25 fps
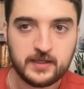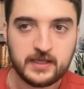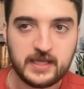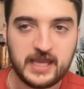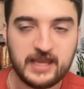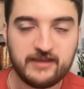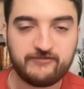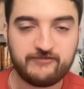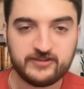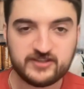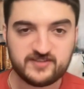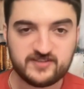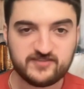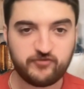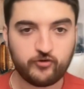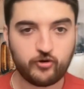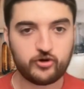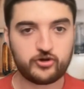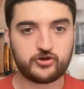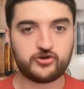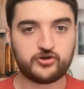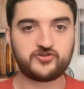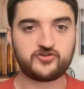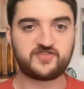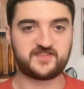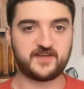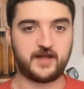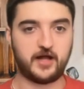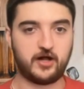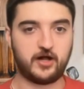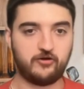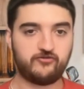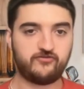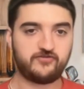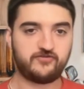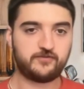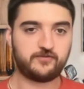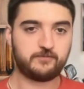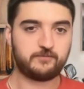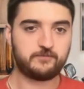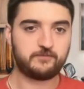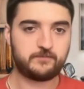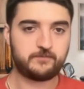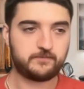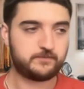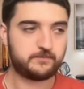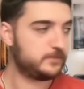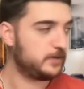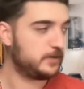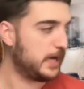if it's for yourself,
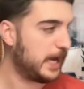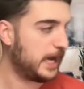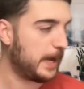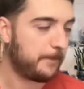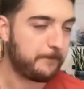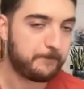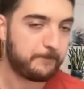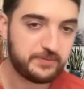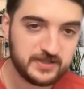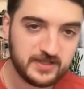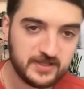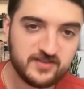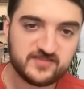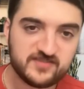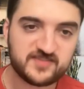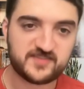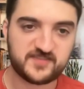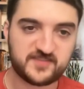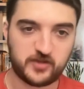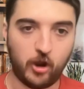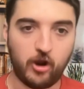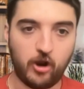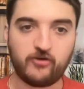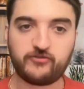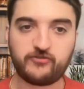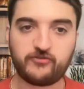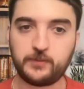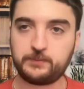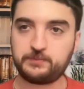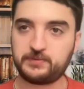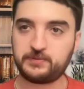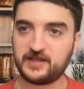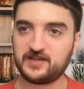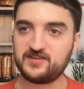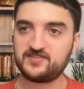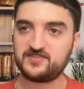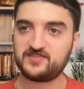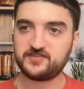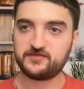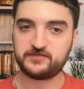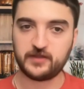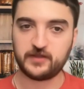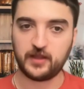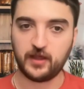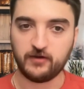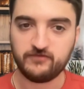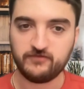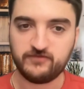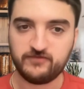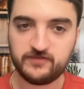uh, please start from a place of
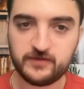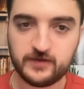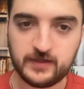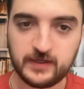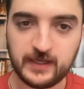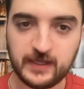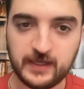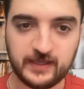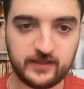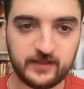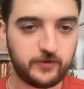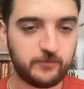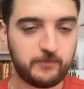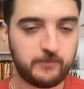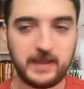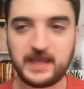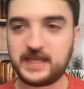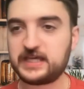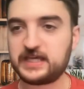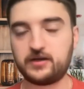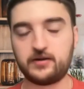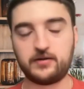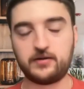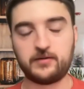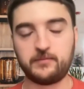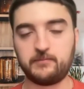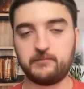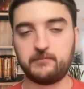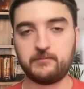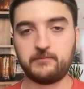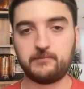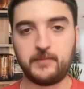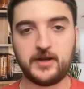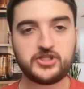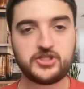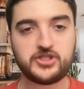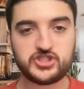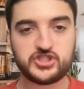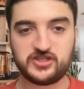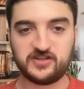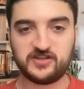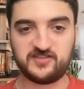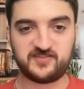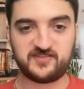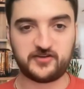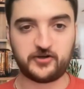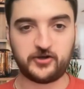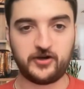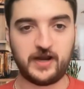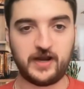love. It'll make it much
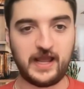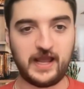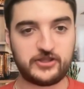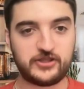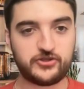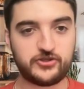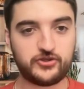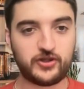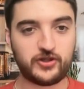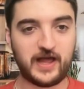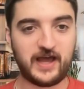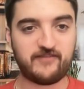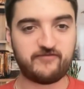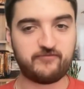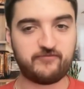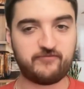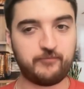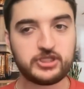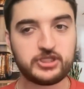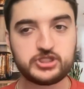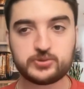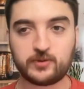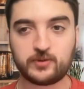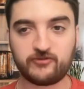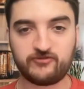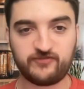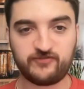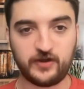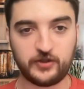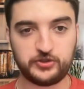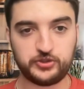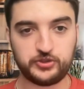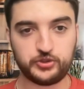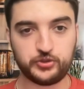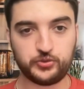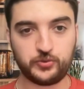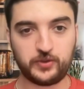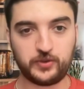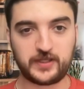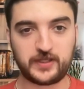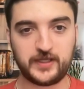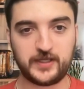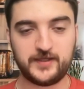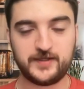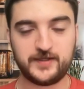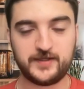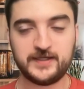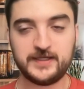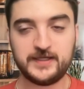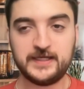easier and you'll have much more fun doing
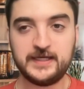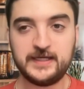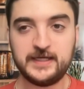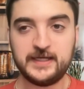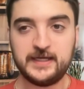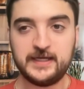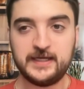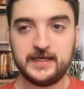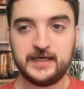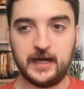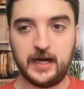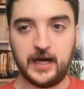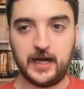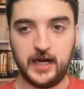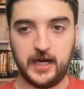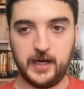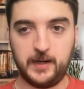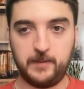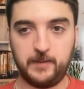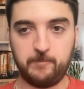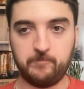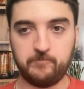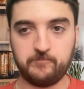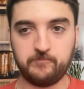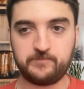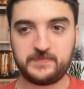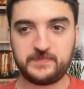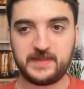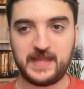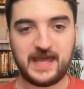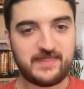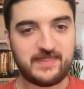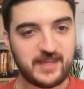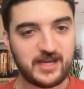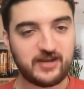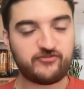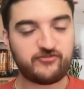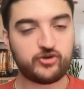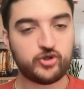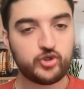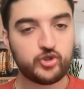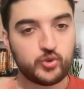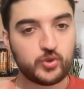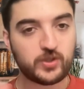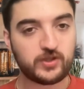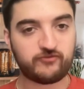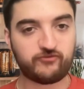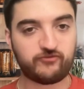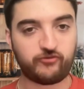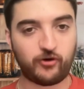it. Um, and then if you're
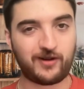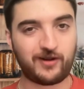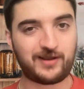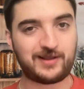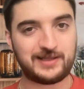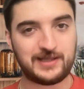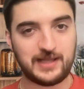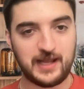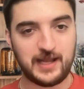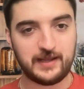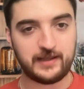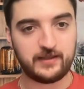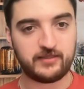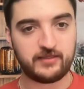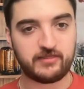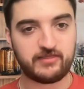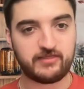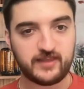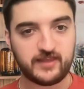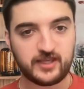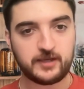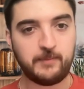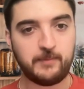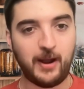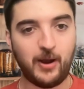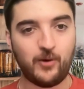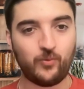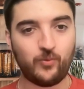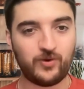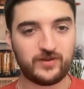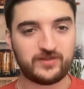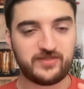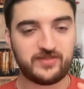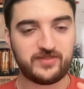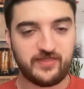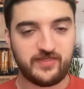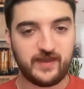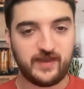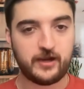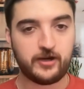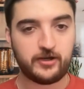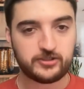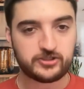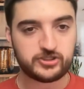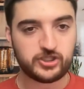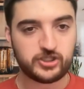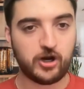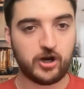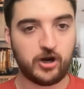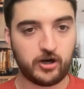doing it for a client, think about what
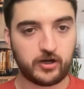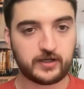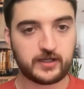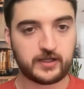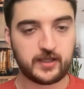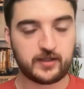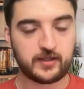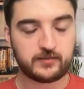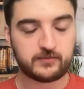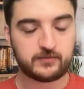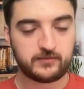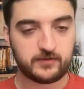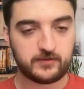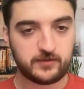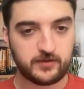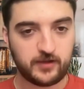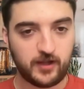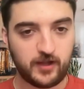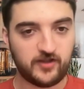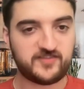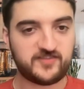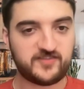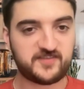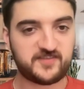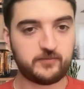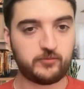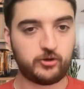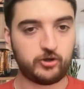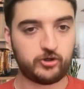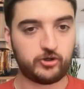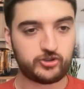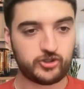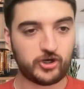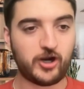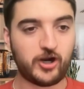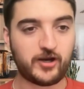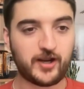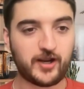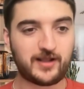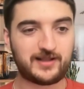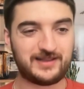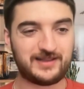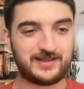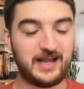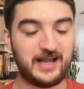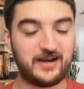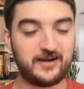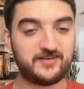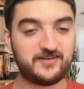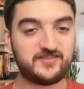their target customer, target
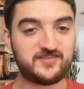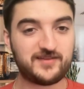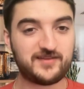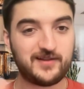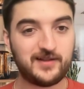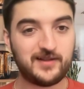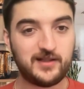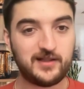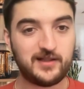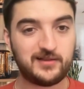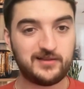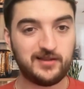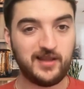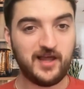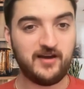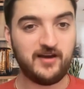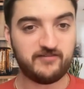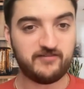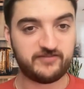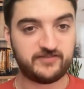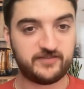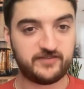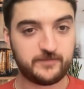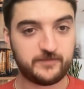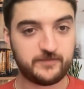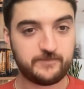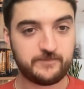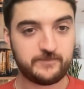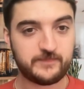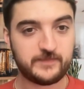clients love?